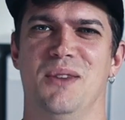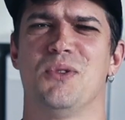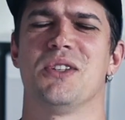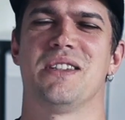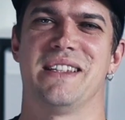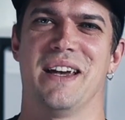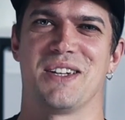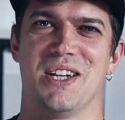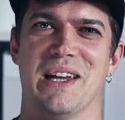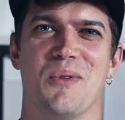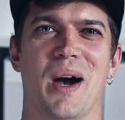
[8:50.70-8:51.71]
It was
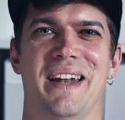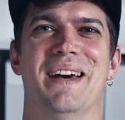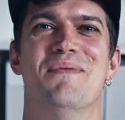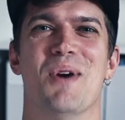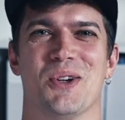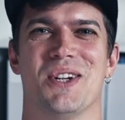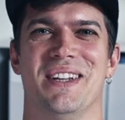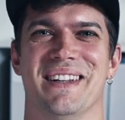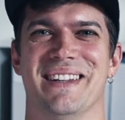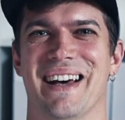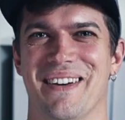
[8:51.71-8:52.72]
actually quite
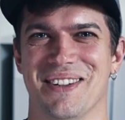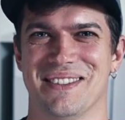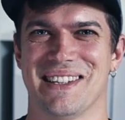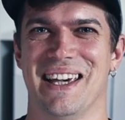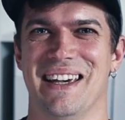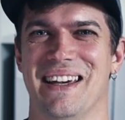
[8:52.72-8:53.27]
emotional, I would say.